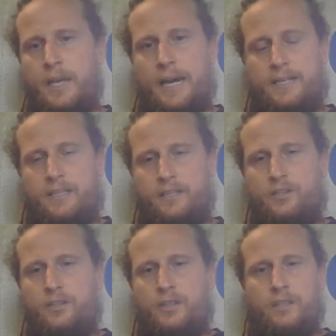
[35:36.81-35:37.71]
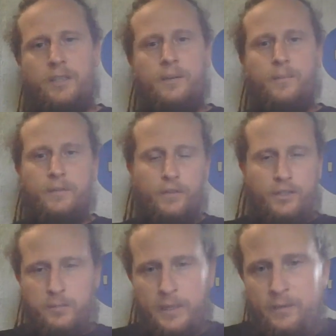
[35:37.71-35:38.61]
access to the, if you
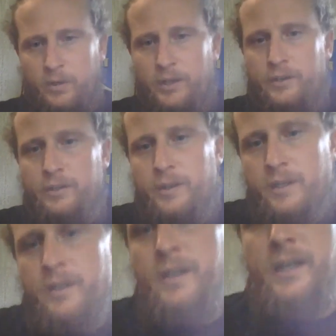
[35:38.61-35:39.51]
explain what you're doing